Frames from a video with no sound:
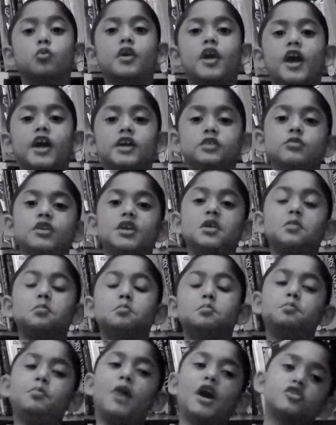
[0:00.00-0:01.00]
So,
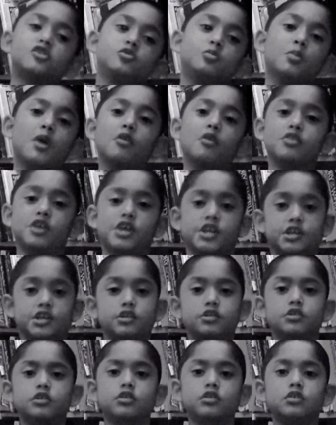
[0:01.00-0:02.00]
anyway, back to
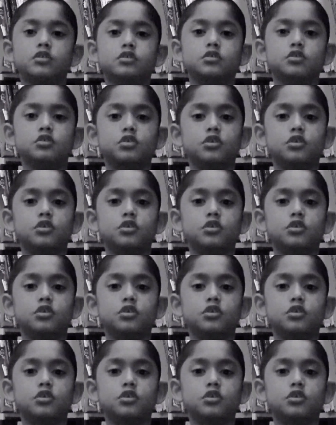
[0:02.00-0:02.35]
Mary Anning.